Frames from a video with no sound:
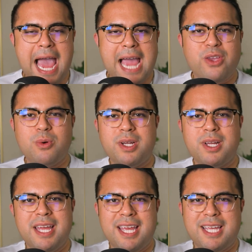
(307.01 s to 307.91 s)

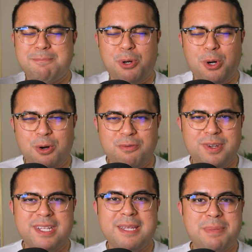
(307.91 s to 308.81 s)
Acura is
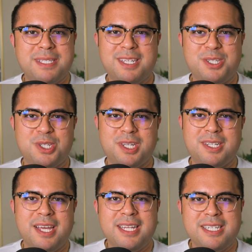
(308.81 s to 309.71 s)
perfectly
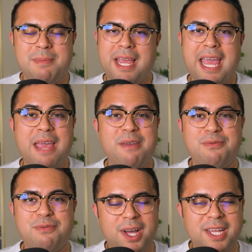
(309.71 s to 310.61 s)
positioned to make a
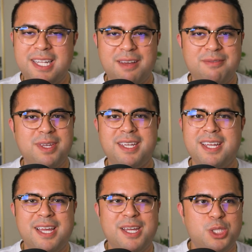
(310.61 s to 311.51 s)
fun-loving,